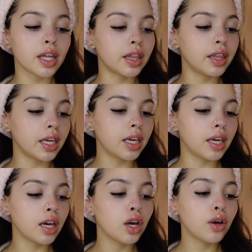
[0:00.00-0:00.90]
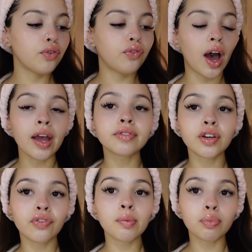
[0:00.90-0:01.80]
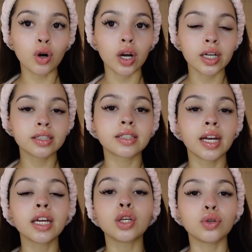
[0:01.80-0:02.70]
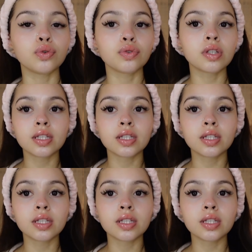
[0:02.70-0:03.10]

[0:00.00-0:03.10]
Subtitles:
the 5 different products that I use